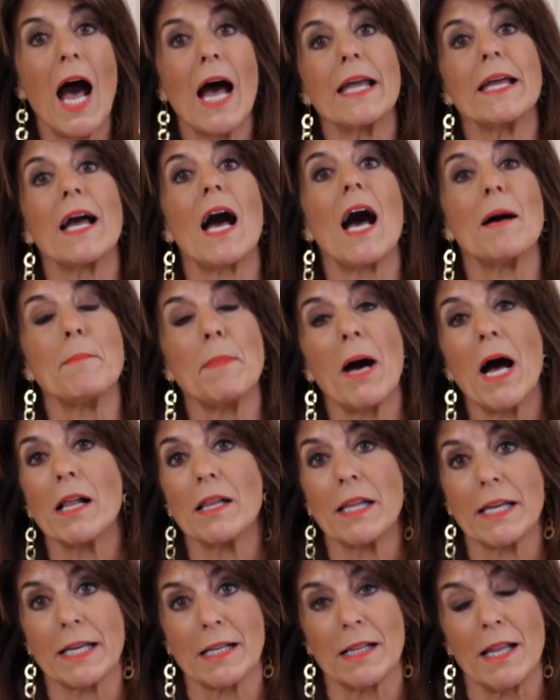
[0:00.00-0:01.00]
Hi, I'm
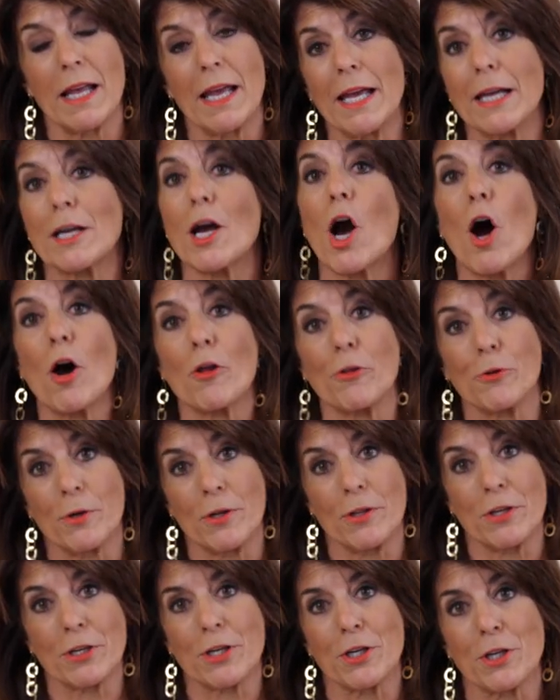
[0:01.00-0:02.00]
Holly Clegg, author
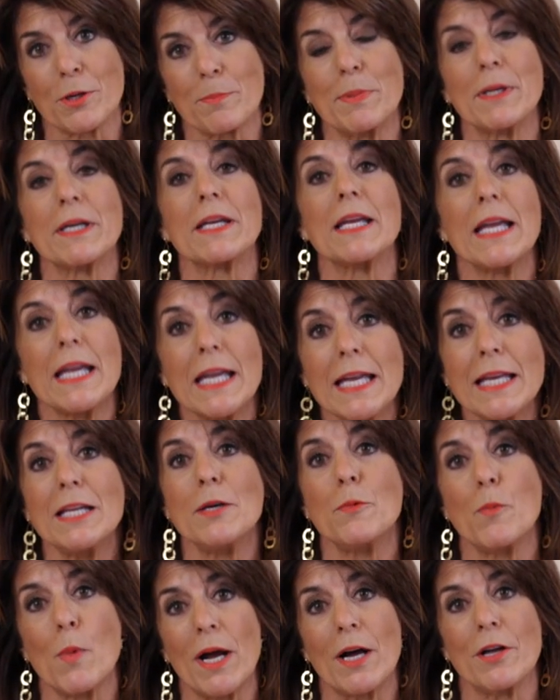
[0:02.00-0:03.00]
of the cookbook,
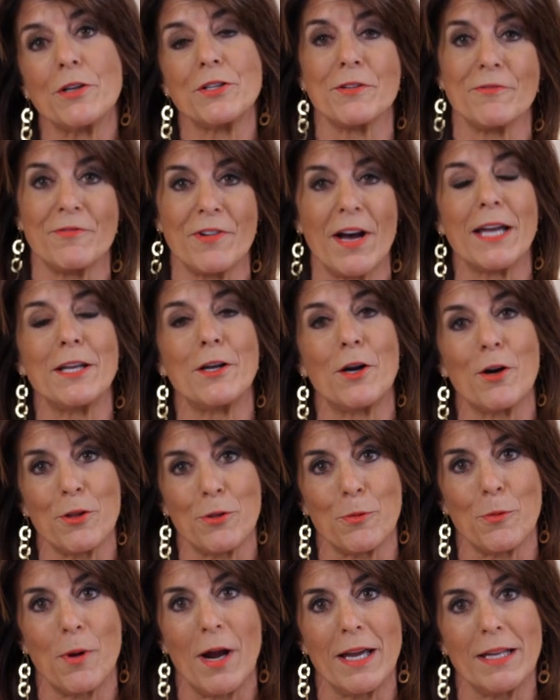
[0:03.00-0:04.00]
Eating Well to Fight
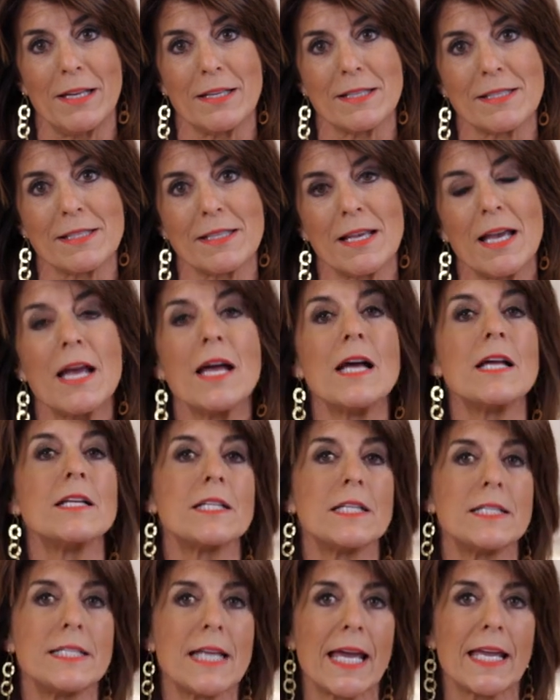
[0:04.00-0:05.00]
Arthritis.
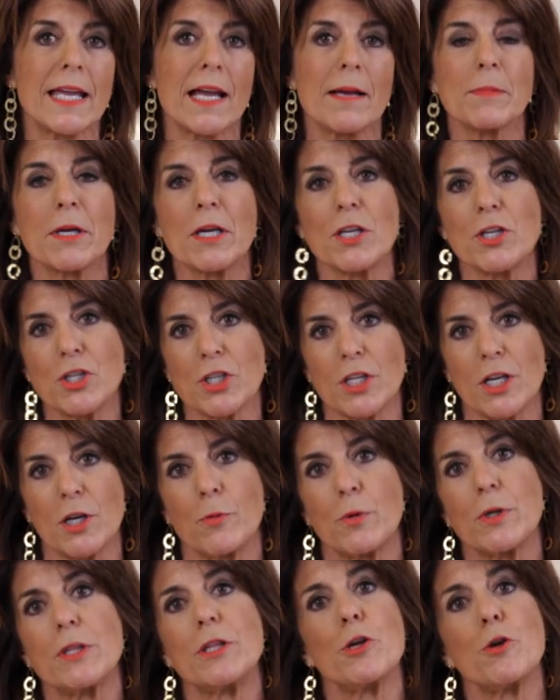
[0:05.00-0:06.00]
Today I'm going to share
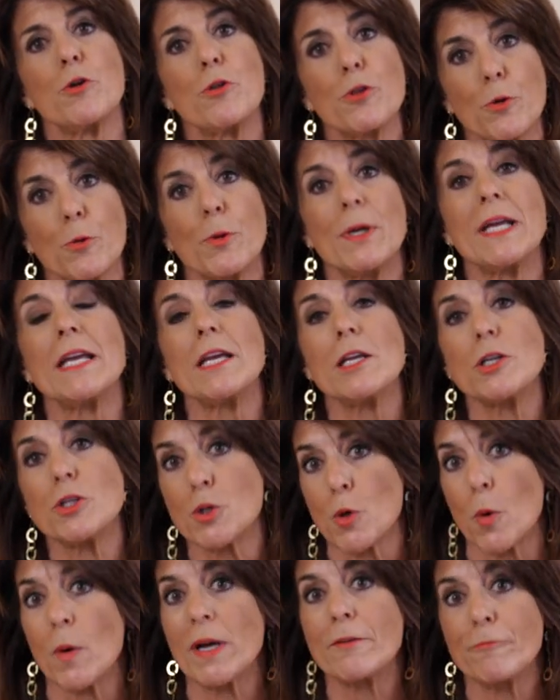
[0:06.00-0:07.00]
with you 3
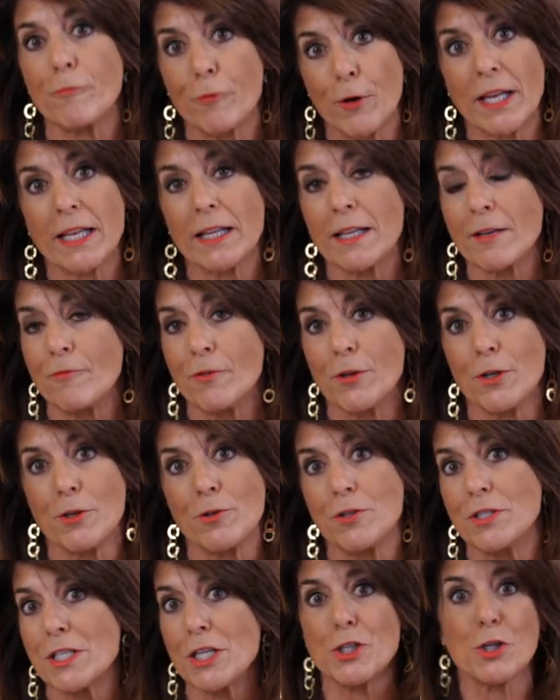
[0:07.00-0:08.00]
joint-friendly
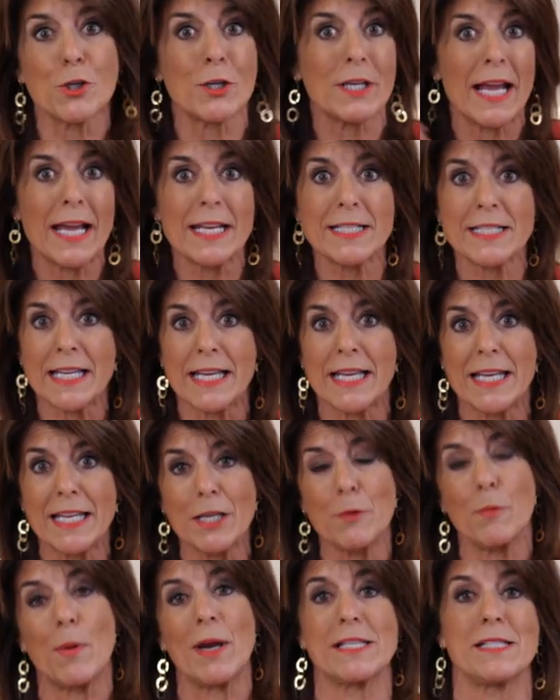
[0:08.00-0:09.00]
foods that you could add to
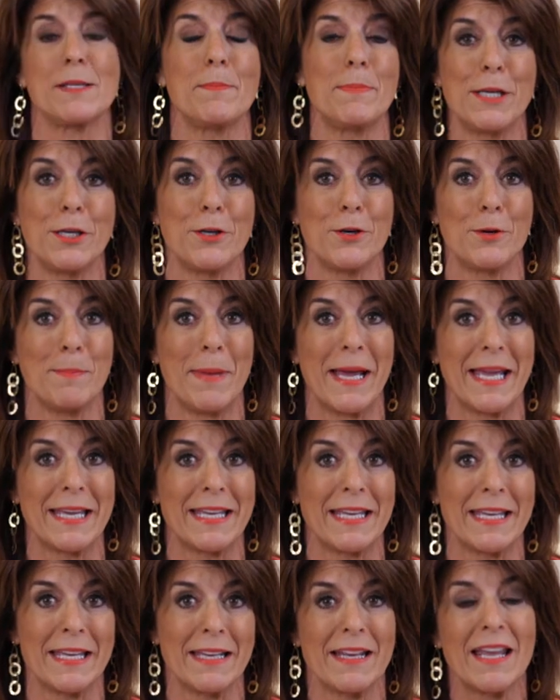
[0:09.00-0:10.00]
any recipe you're
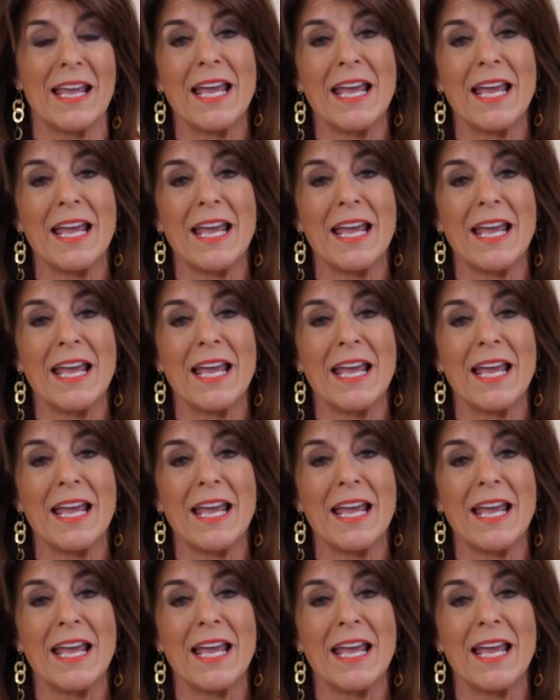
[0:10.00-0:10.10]
making.